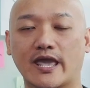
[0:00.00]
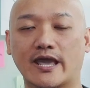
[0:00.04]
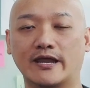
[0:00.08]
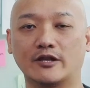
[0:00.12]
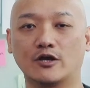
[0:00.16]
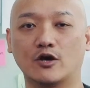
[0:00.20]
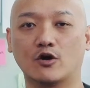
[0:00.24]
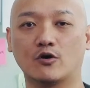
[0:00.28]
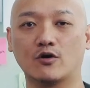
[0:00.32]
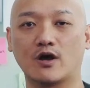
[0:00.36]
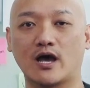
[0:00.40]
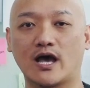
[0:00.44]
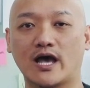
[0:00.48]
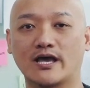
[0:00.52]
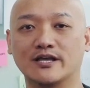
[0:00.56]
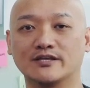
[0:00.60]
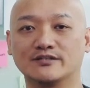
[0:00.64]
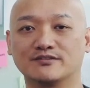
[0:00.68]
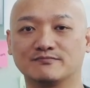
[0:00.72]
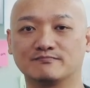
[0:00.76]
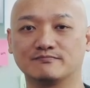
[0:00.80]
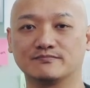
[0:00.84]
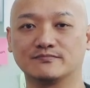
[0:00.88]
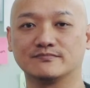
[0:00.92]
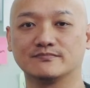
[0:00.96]
and
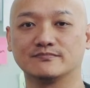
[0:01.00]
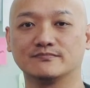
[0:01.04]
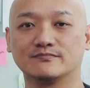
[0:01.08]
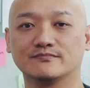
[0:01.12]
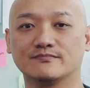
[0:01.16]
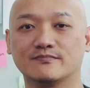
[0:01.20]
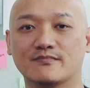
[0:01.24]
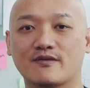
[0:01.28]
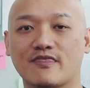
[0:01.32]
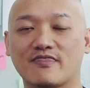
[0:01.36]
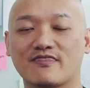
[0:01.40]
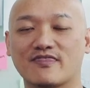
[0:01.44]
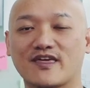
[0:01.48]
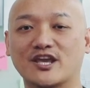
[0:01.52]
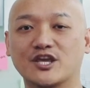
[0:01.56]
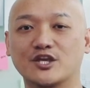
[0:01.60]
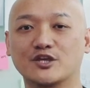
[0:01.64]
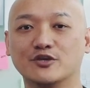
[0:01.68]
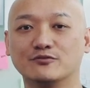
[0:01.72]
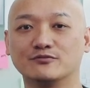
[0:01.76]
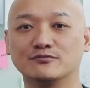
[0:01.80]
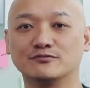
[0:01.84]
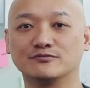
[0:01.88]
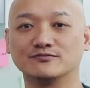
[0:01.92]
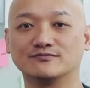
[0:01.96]
OIs. Thank
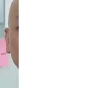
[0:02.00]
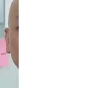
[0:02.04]
you.